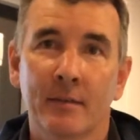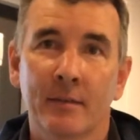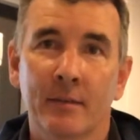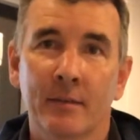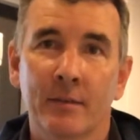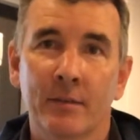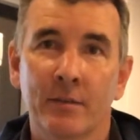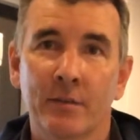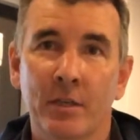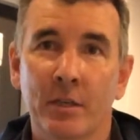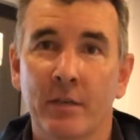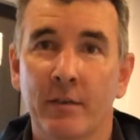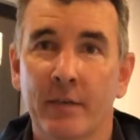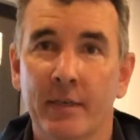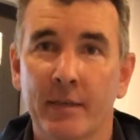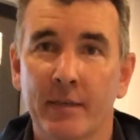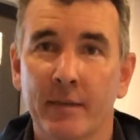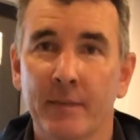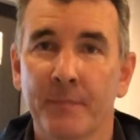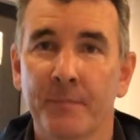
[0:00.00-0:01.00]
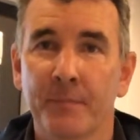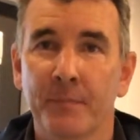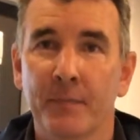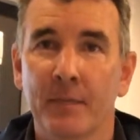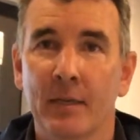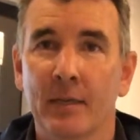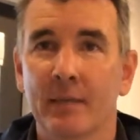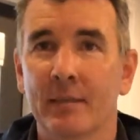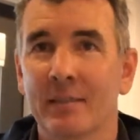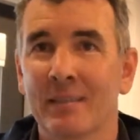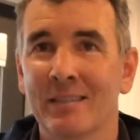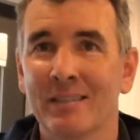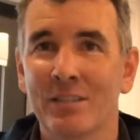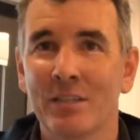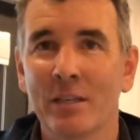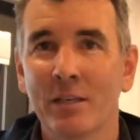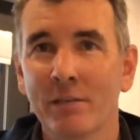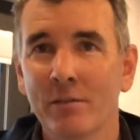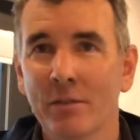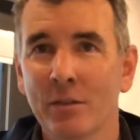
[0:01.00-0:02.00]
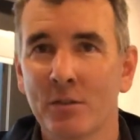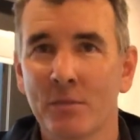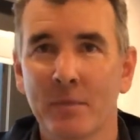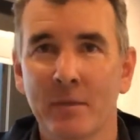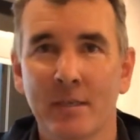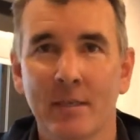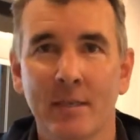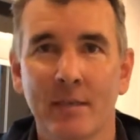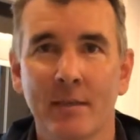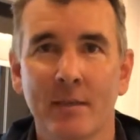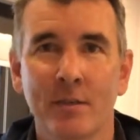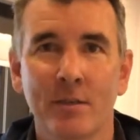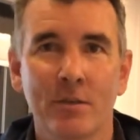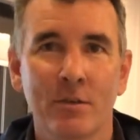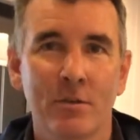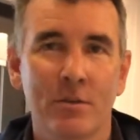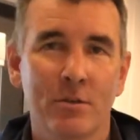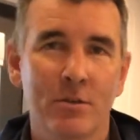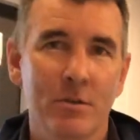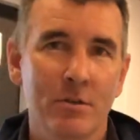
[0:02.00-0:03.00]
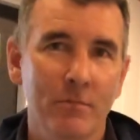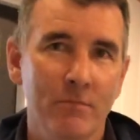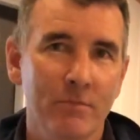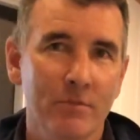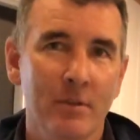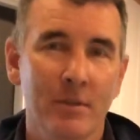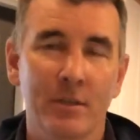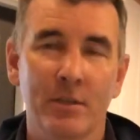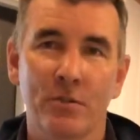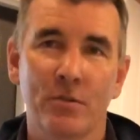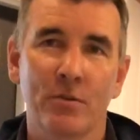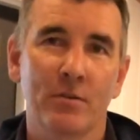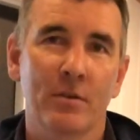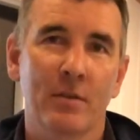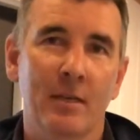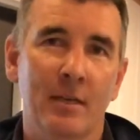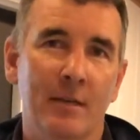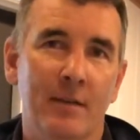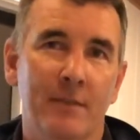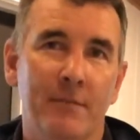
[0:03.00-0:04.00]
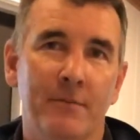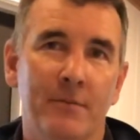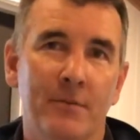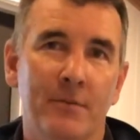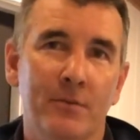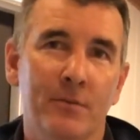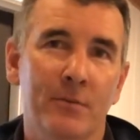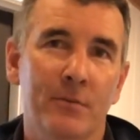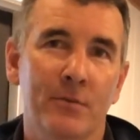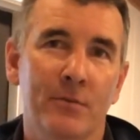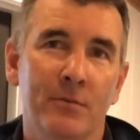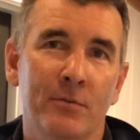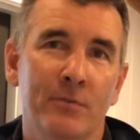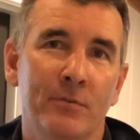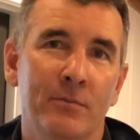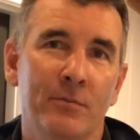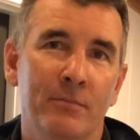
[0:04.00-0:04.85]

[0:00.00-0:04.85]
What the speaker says: the generator, but generally speaking, you really shouldn't have to